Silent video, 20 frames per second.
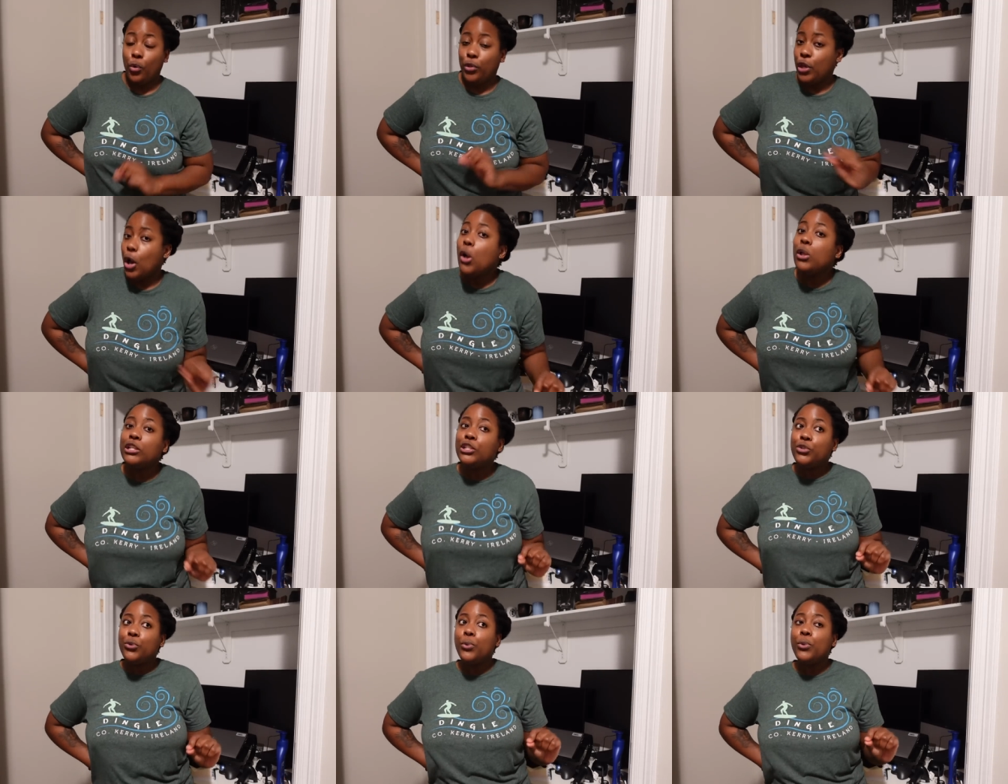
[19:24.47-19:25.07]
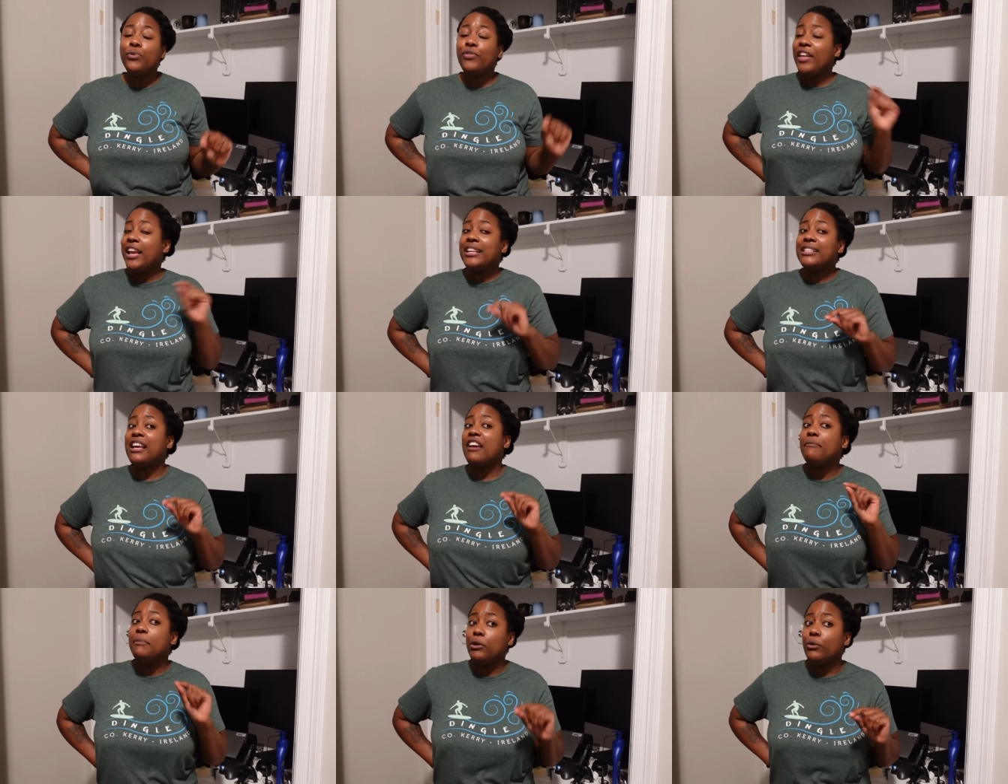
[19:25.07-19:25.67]
The only two things
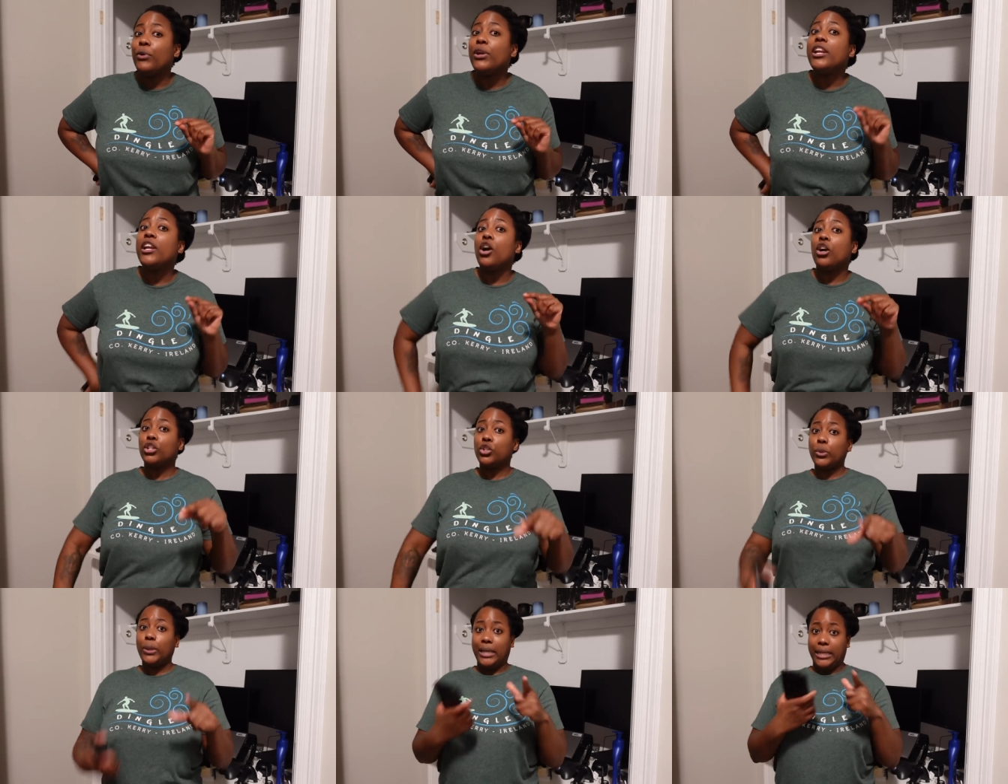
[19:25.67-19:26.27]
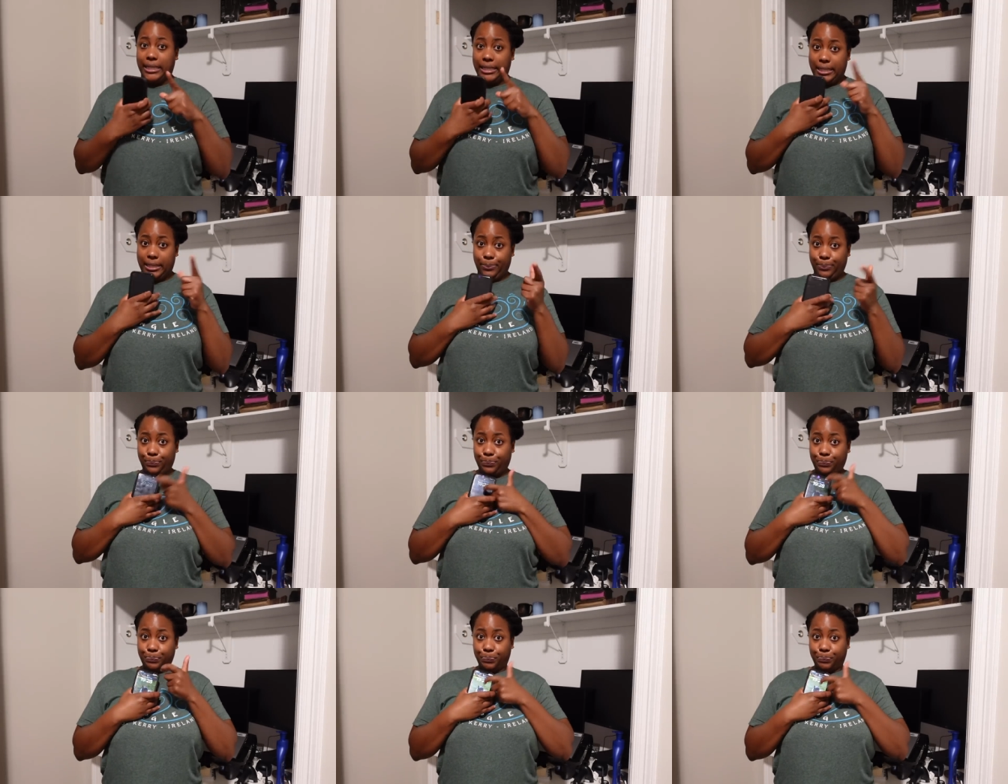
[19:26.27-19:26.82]
I've been reading are tweets.